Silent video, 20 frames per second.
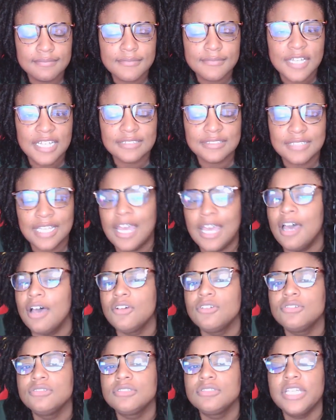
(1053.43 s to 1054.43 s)
and
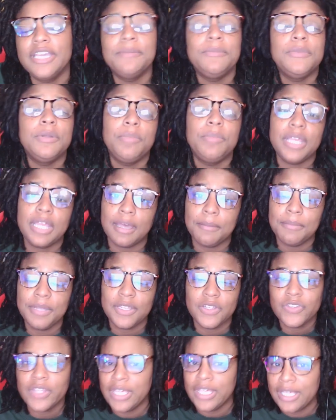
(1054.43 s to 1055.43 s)
tells him to pick up
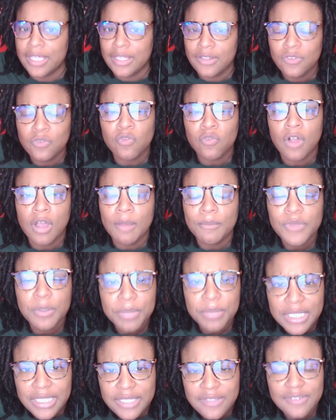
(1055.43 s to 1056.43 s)
his kids from the
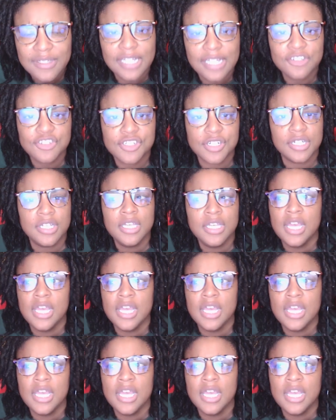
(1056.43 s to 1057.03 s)
police station.